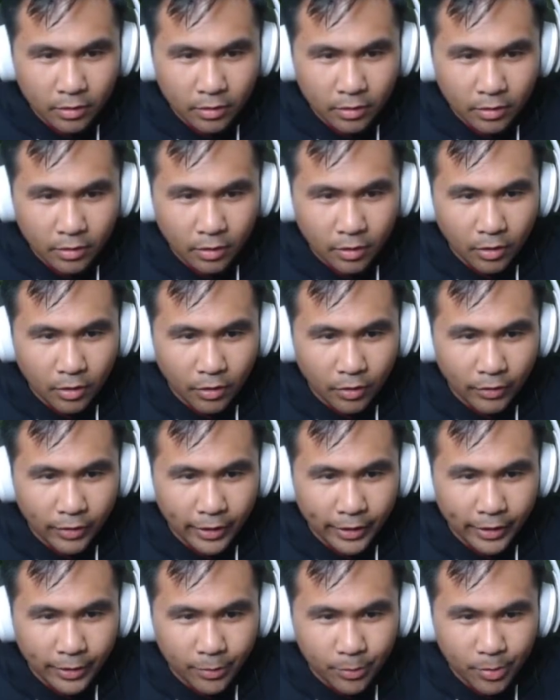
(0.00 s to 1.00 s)
Oh, there
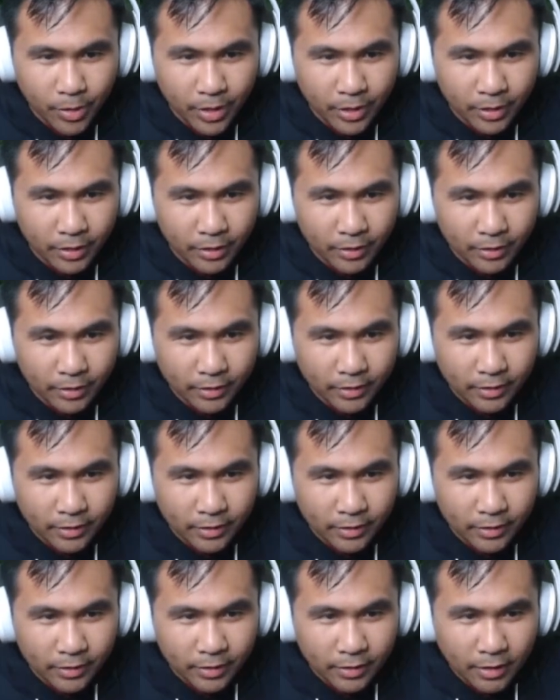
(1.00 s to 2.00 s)
you are.
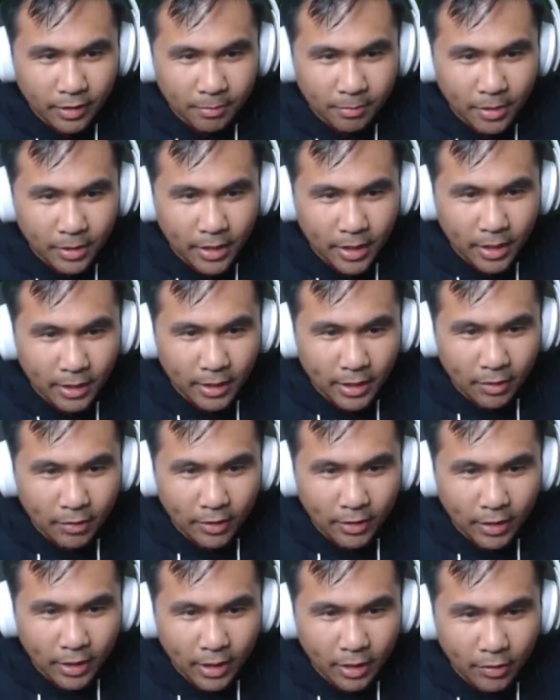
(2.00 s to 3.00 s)
Come on out. How, are you,
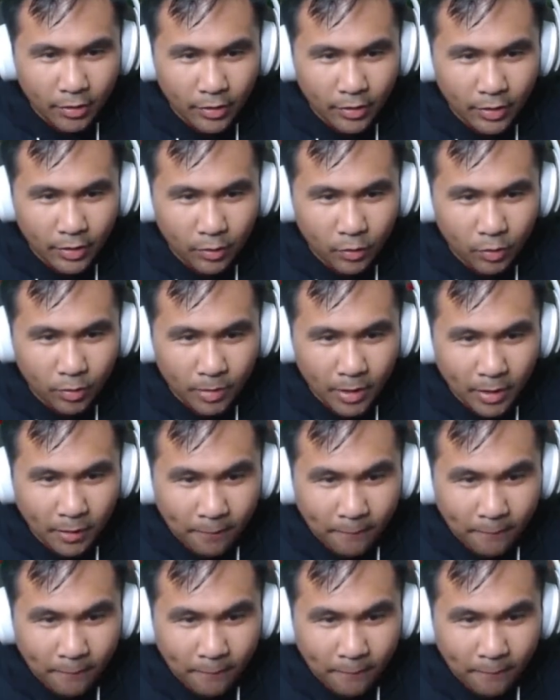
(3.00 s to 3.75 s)
how do I lure him out?